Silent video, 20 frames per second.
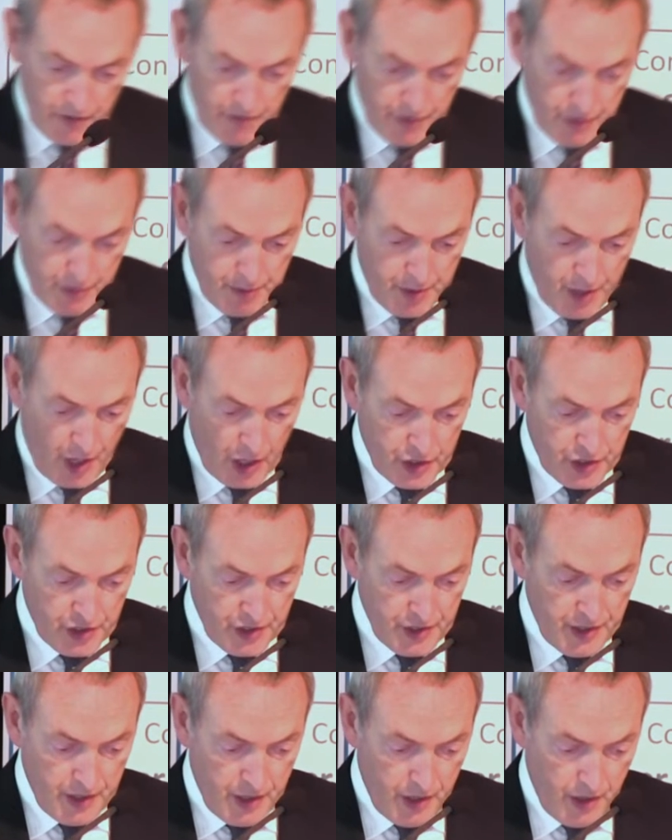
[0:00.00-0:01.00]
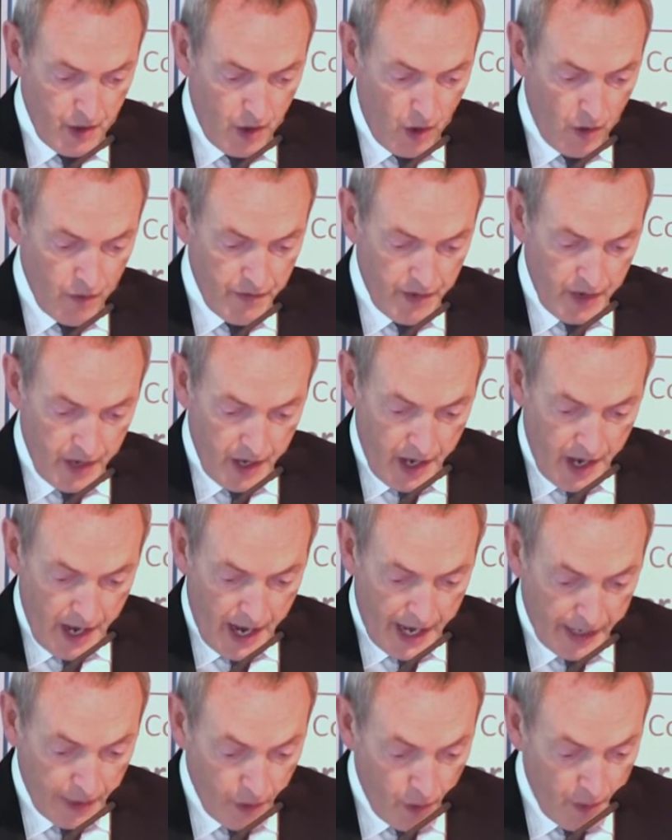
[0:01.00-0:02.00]
for the production of
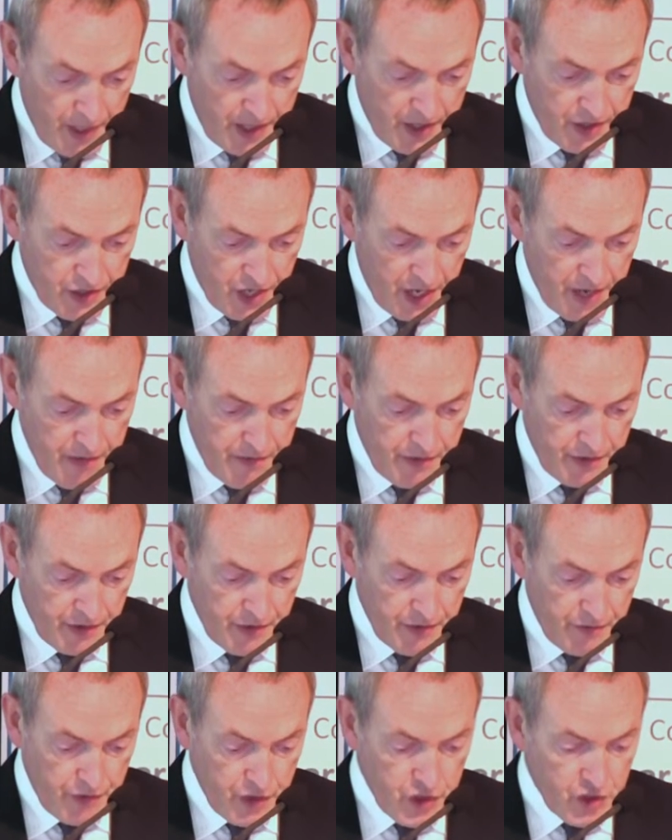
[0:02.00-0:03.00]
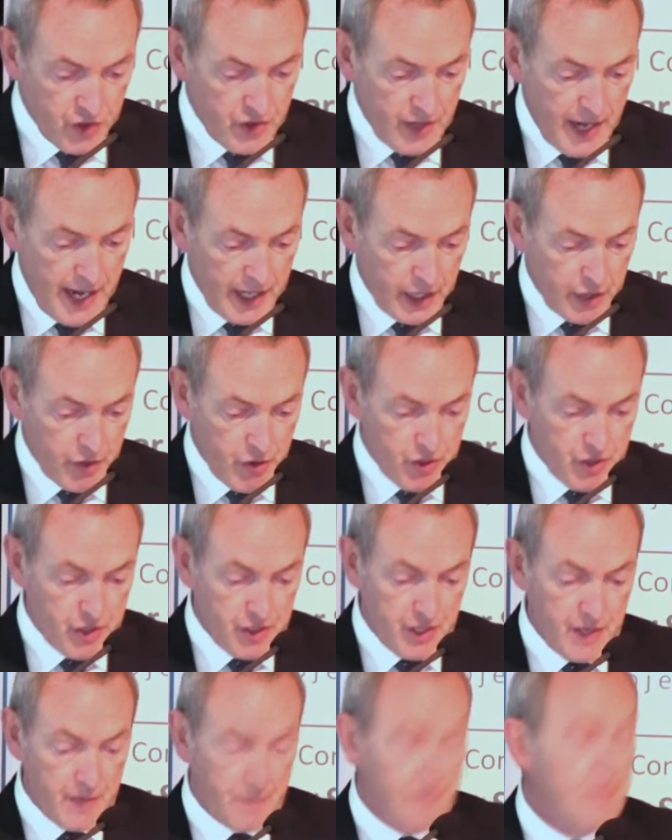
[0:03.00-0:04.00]
economic, safe, and efficient
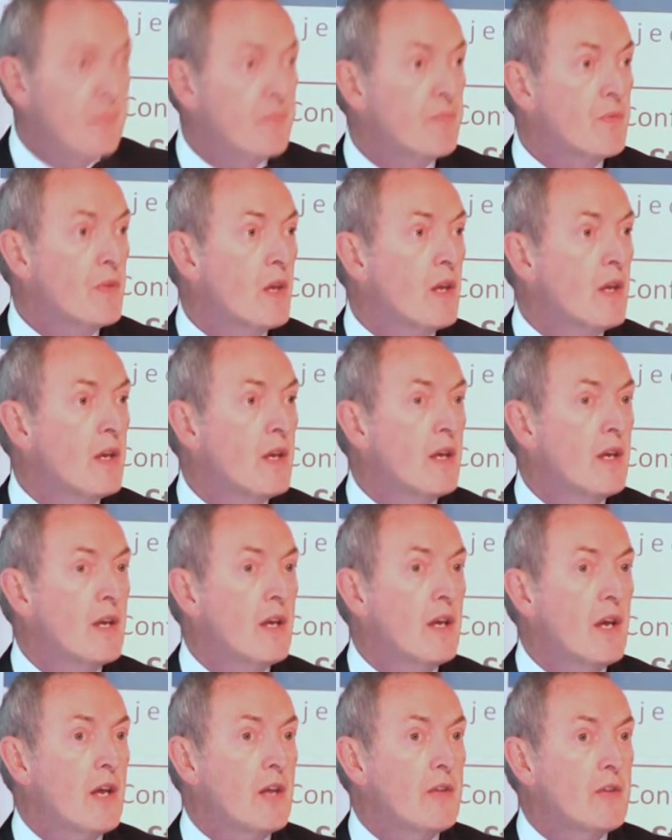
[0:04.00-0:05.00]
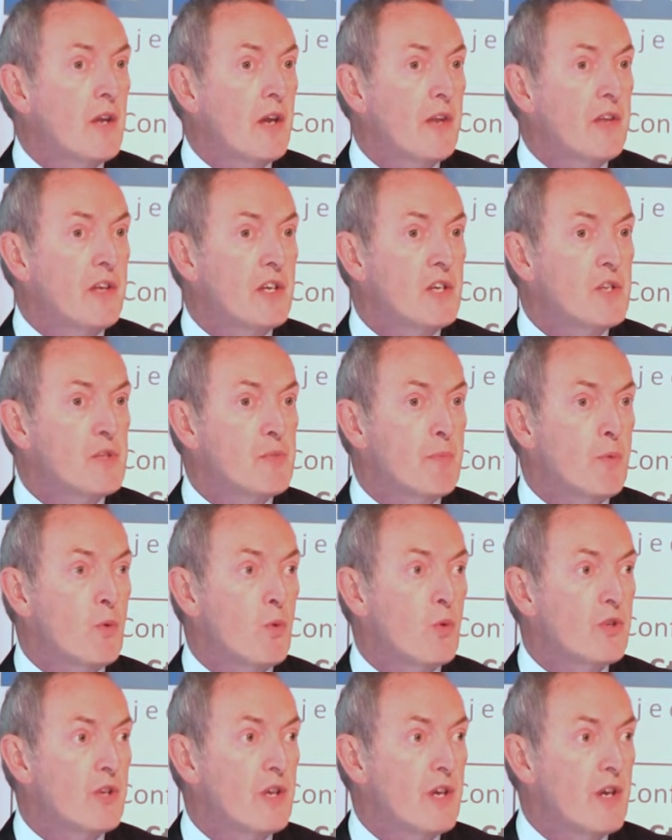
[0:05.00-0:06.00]
electricity that I think has
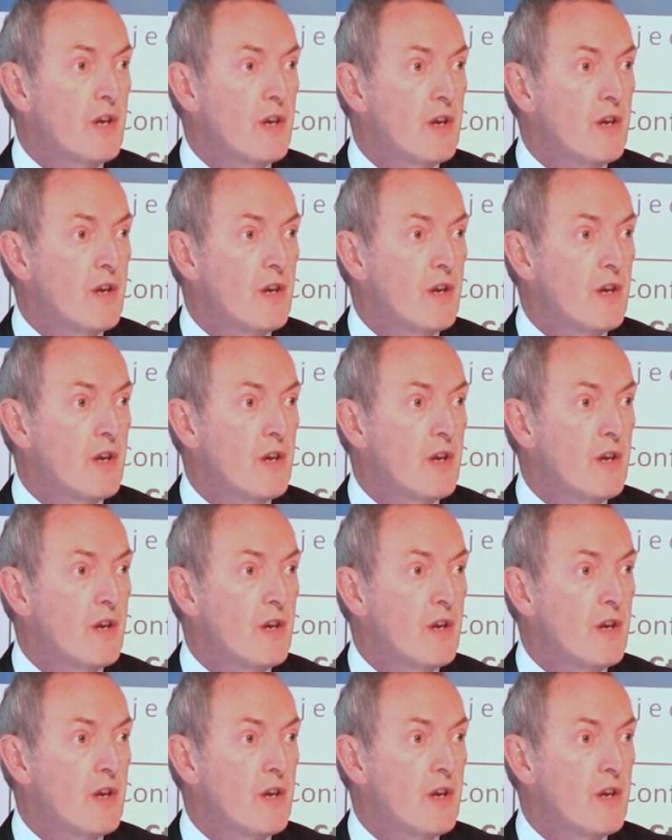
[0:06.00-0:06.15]
brought